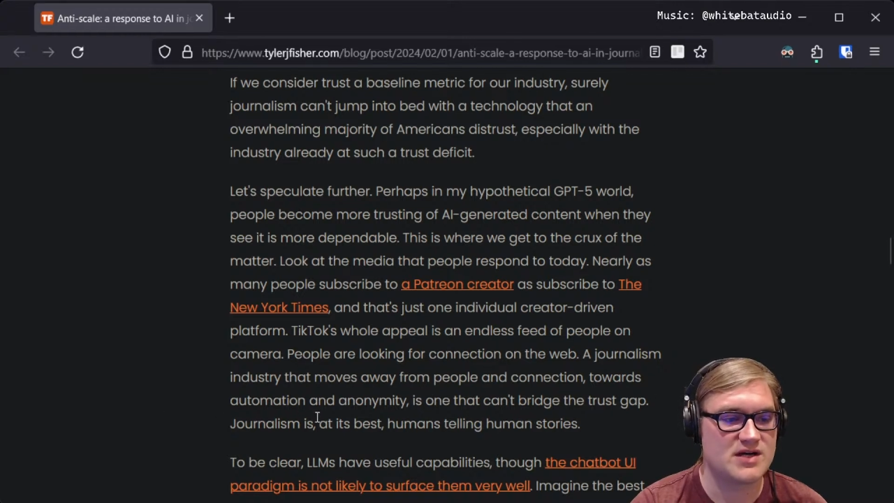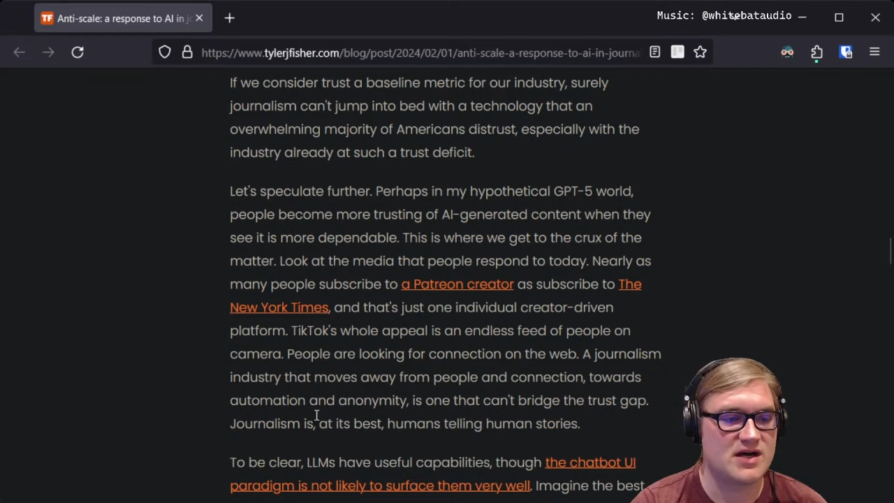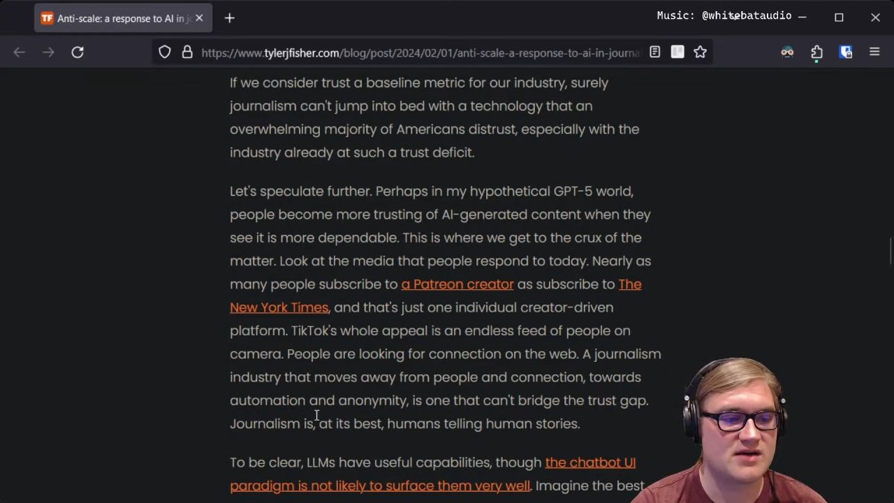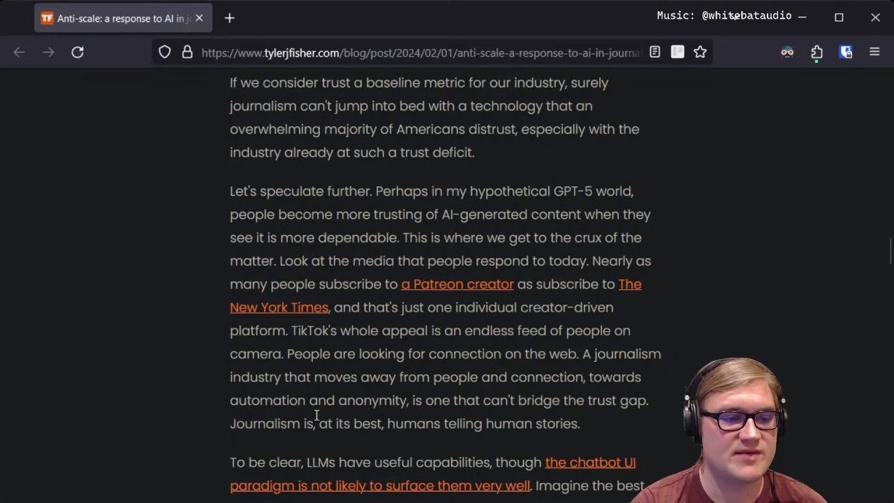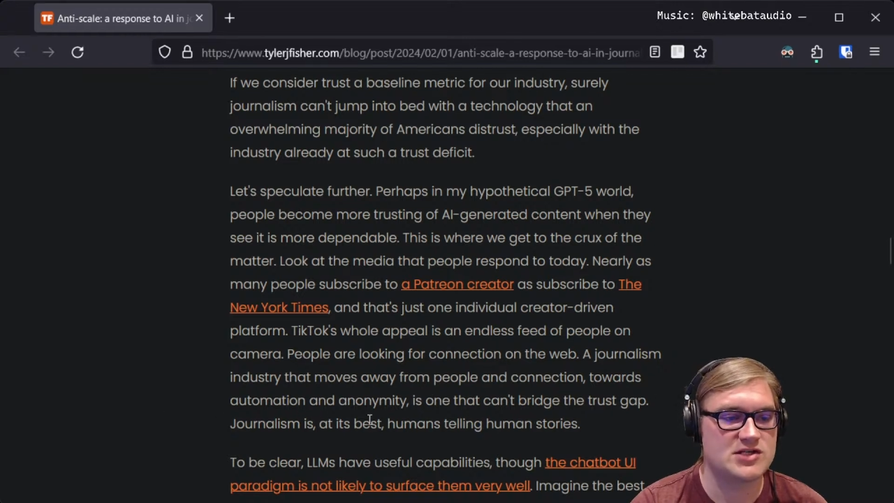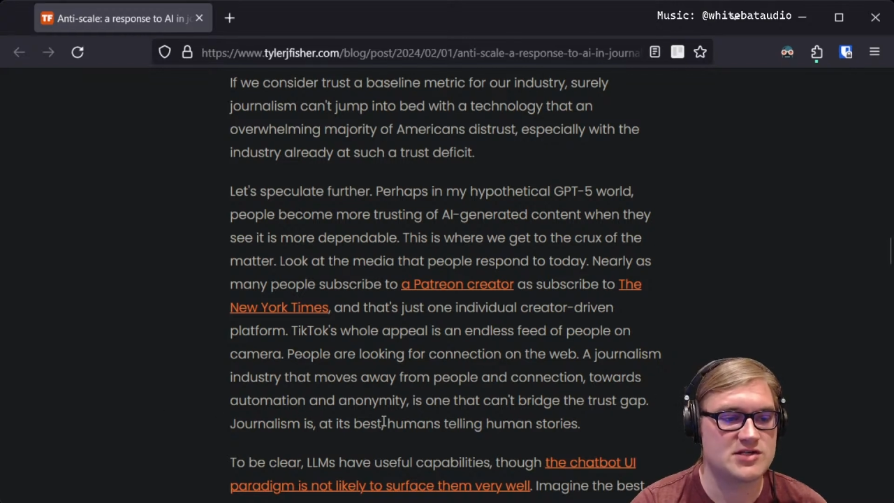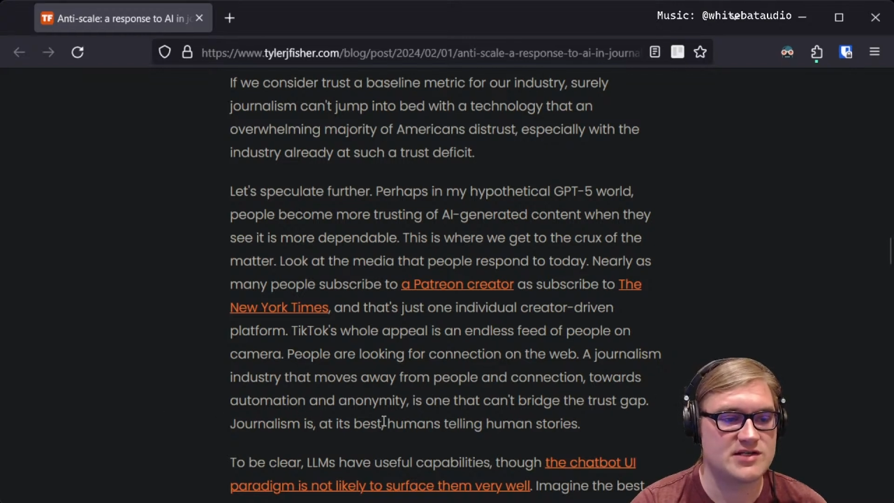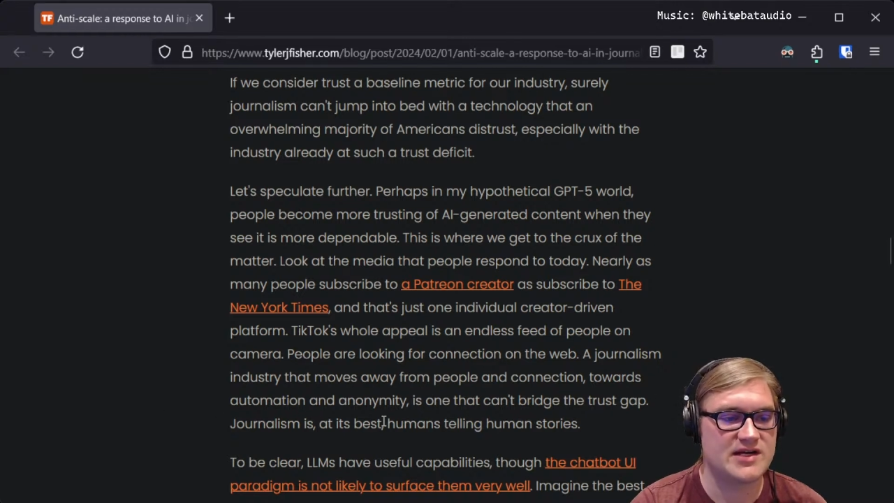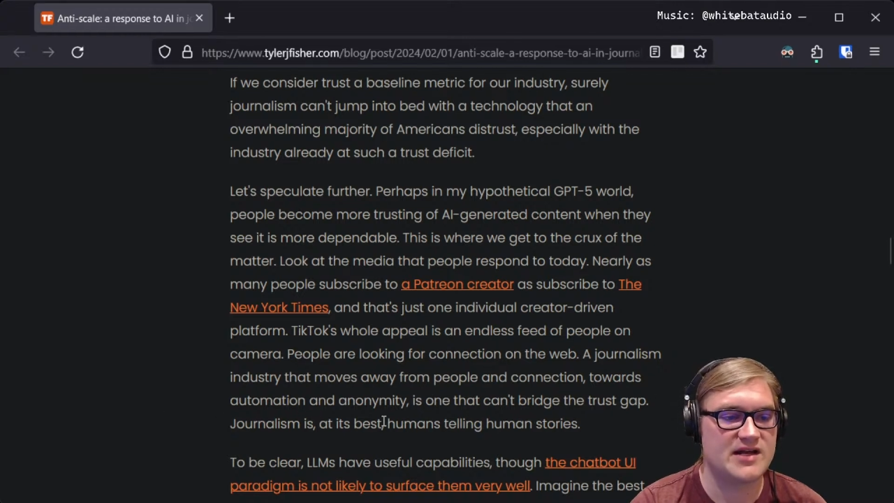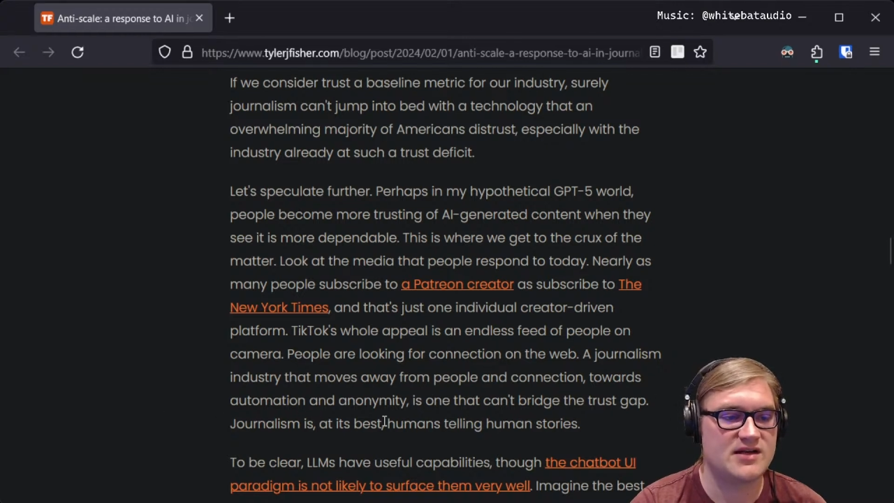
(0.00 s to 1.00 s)
automation
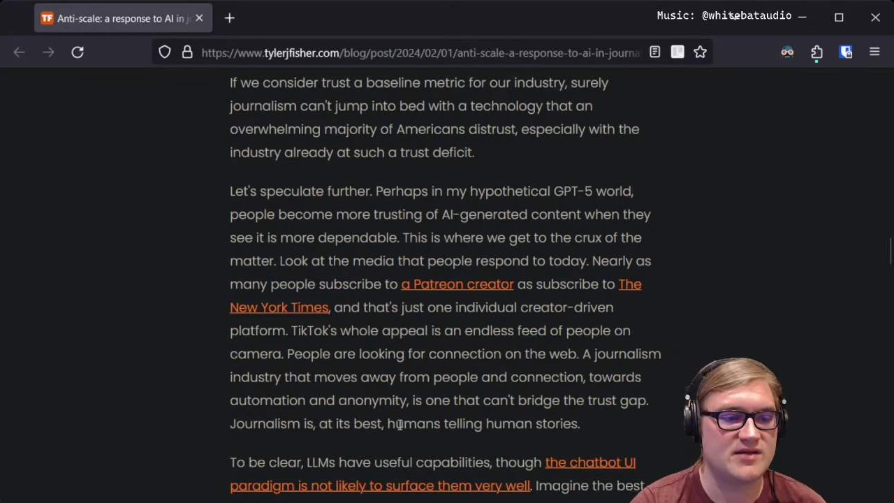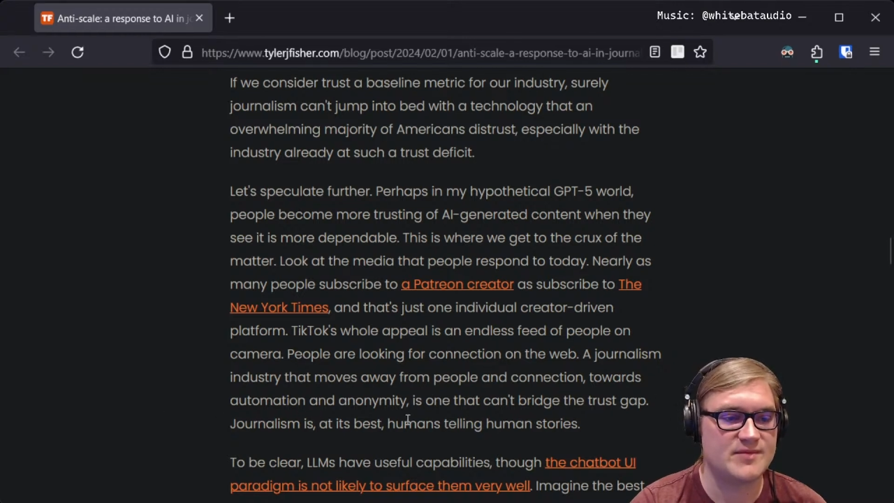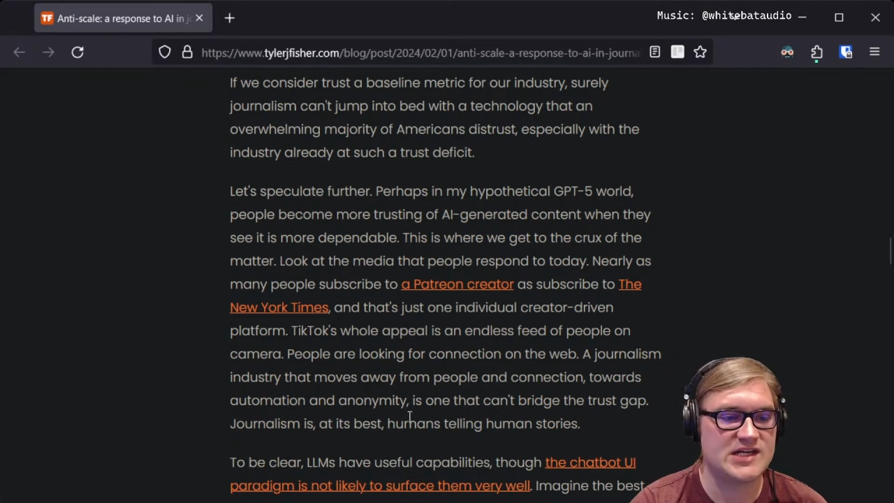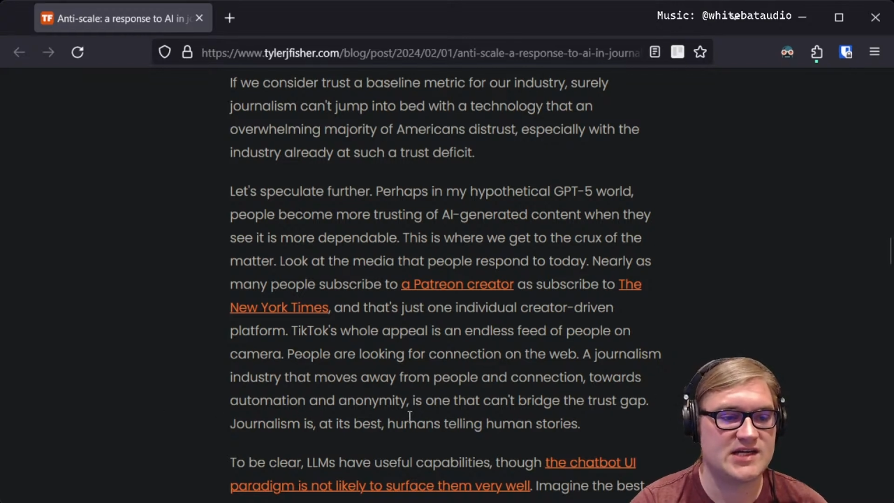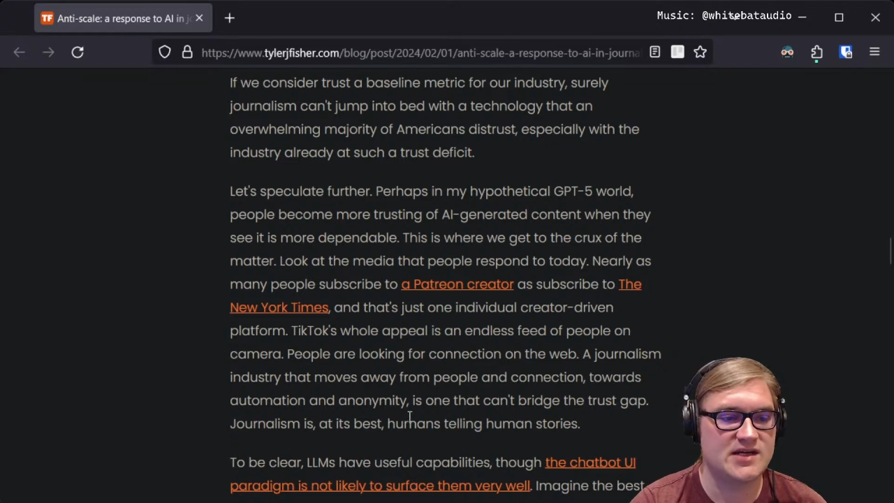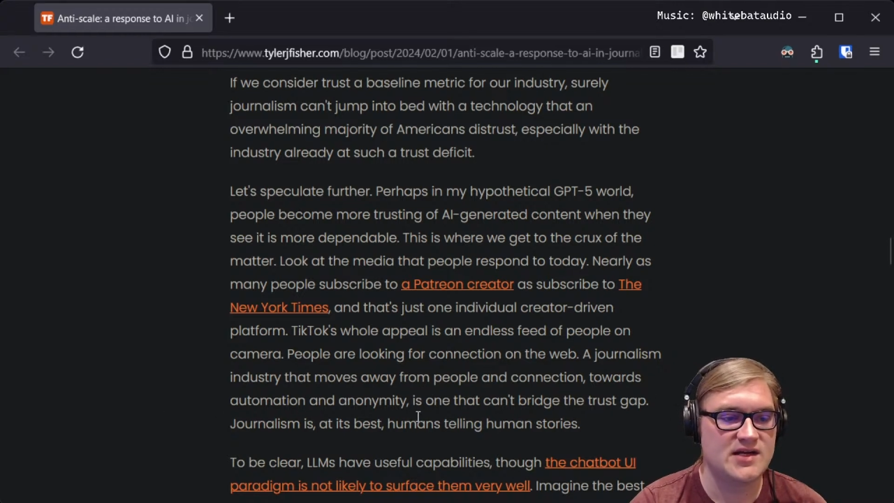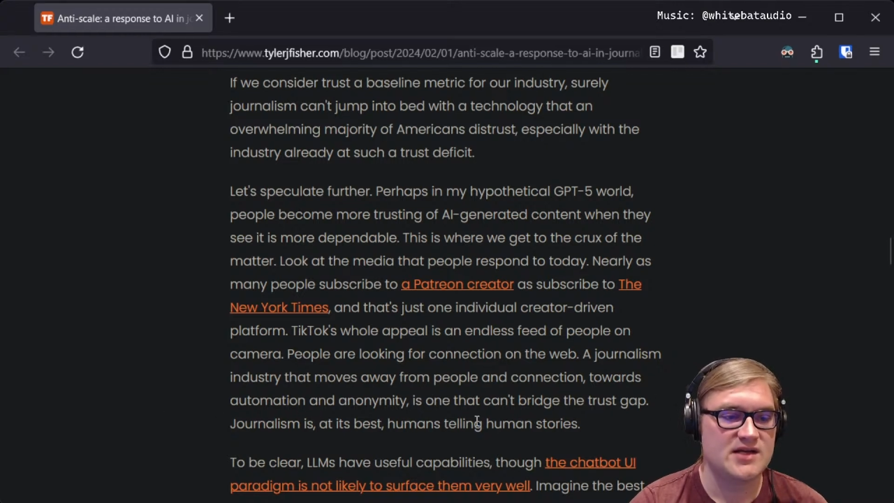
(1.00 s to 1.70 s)
and anonymity